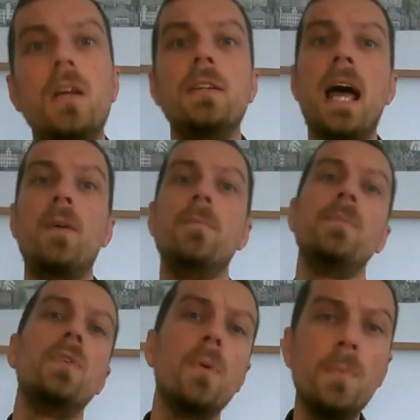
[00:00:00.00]
Now,
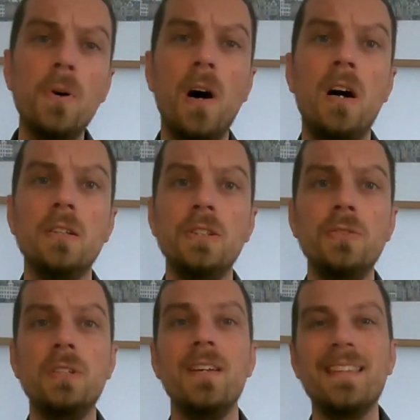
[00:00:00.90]
the report
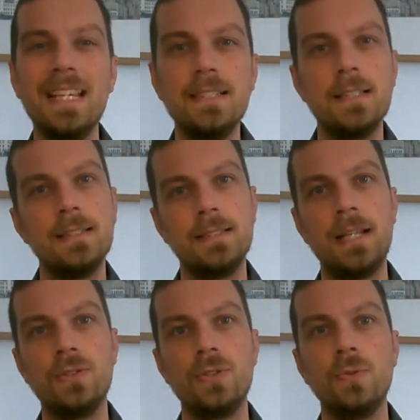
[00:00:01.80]
argues that it is
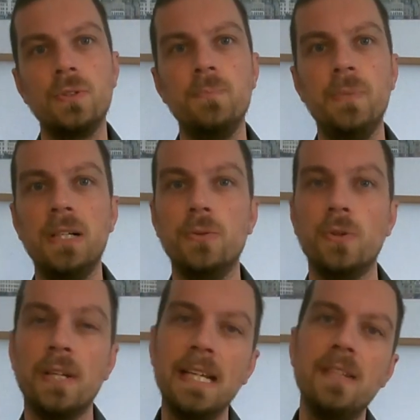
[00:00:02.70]
essential to build
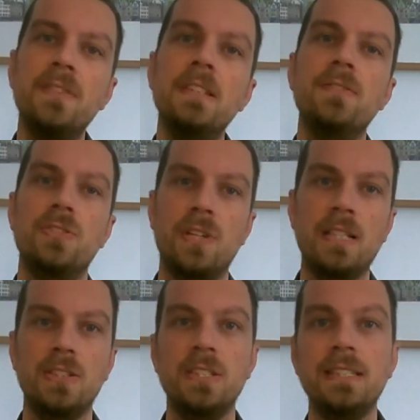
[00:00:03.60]
on innovative
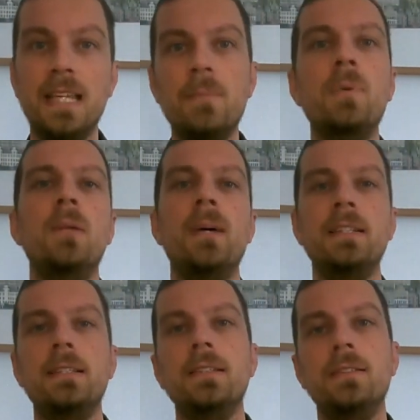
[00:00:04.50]
strategies
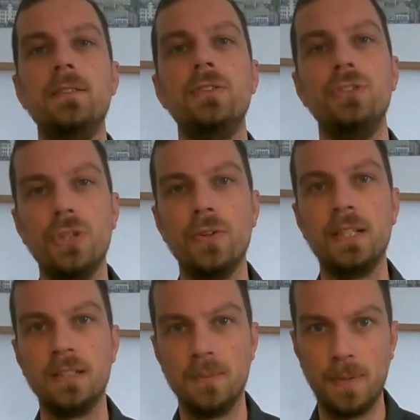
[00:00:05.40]
implemented
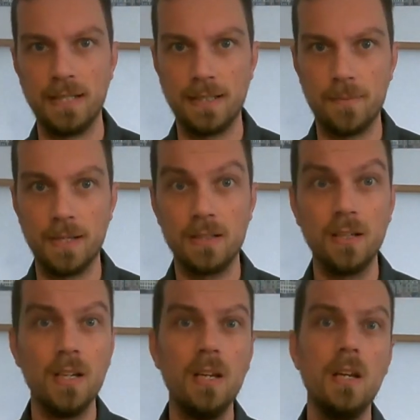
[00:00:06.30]
during the pandemic,
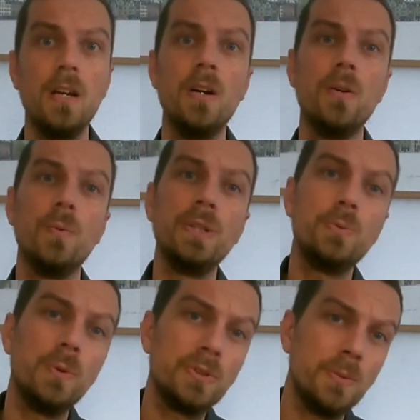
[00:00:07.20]
which
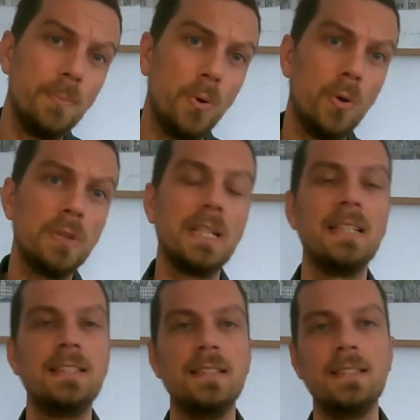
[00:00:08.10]
will support and
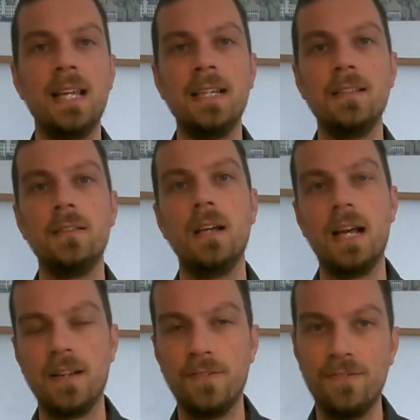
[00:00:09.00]
sustain
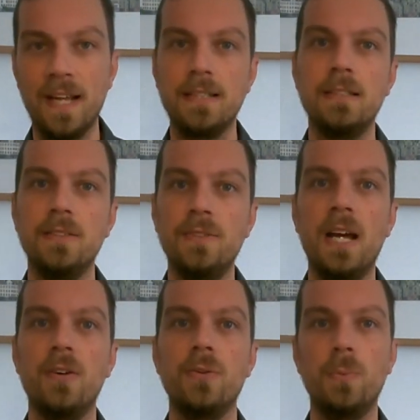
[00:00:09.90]
an effective
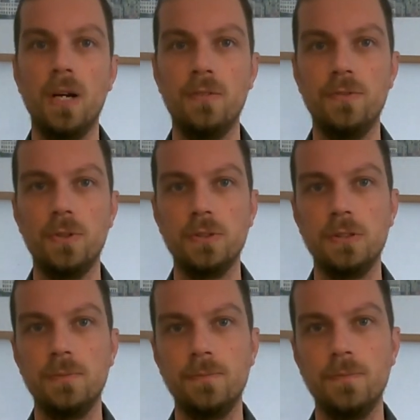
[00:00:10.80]
health workforce.